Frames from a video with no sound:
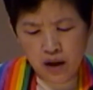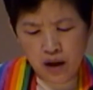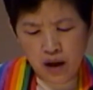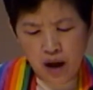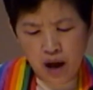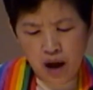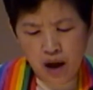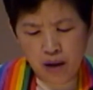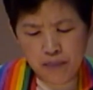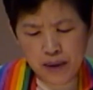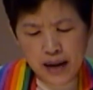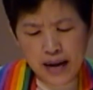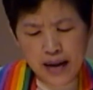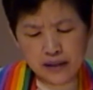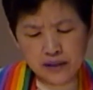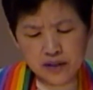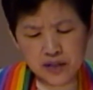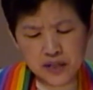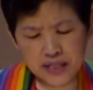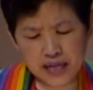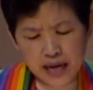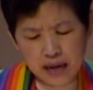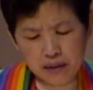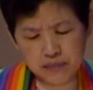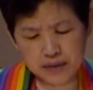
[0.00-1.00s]
but at the
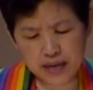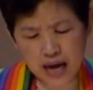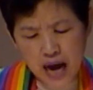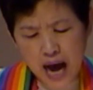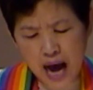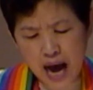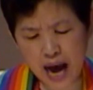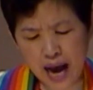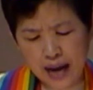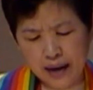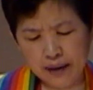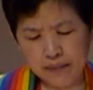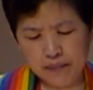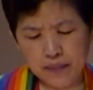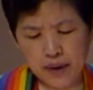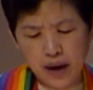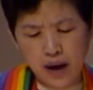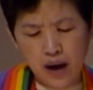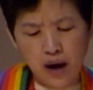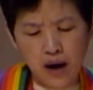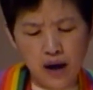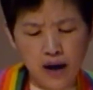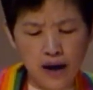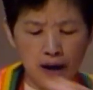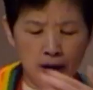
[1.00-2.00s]
same time,
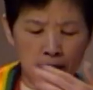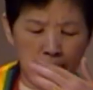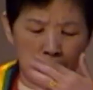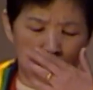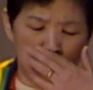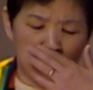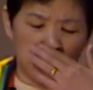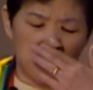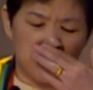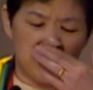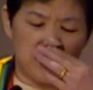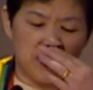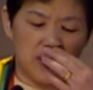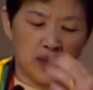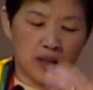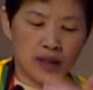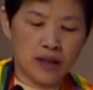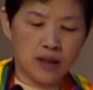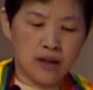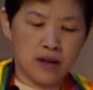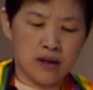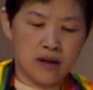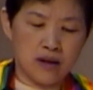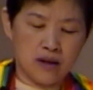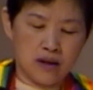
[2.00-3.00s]
um,
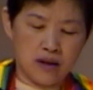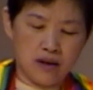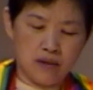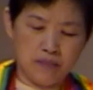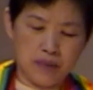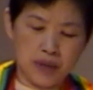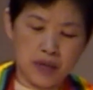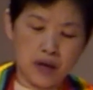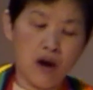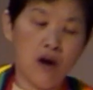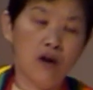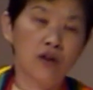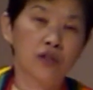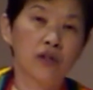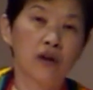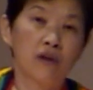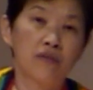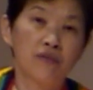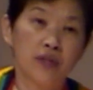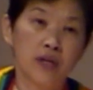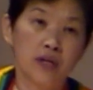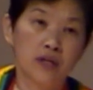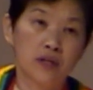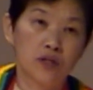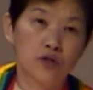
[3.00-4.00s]
because of
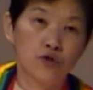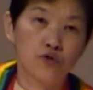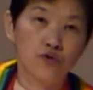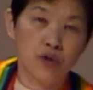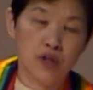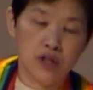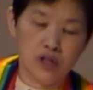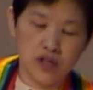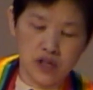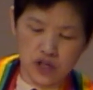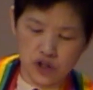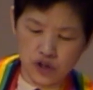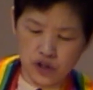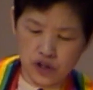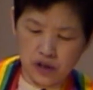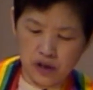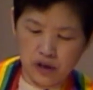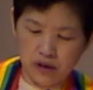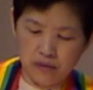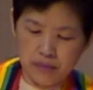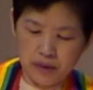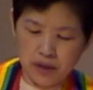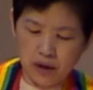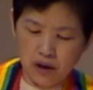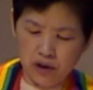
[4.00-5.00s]
this tradition,
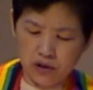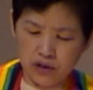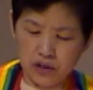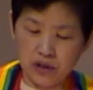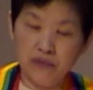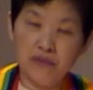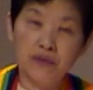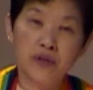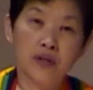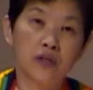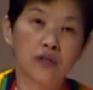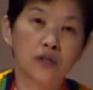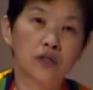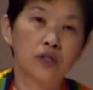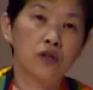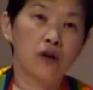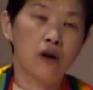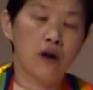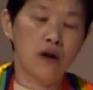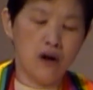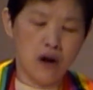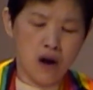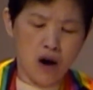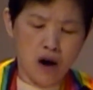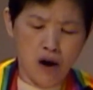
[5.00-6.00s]
because of this
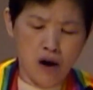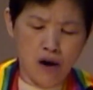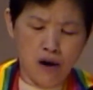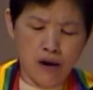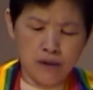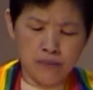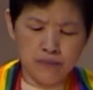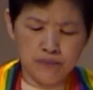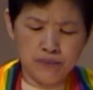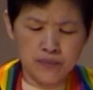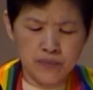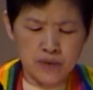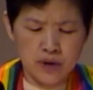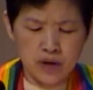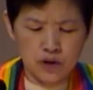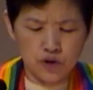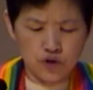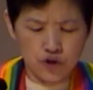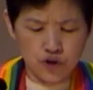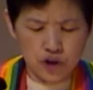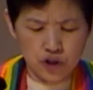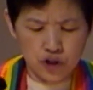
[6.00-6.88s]
law, church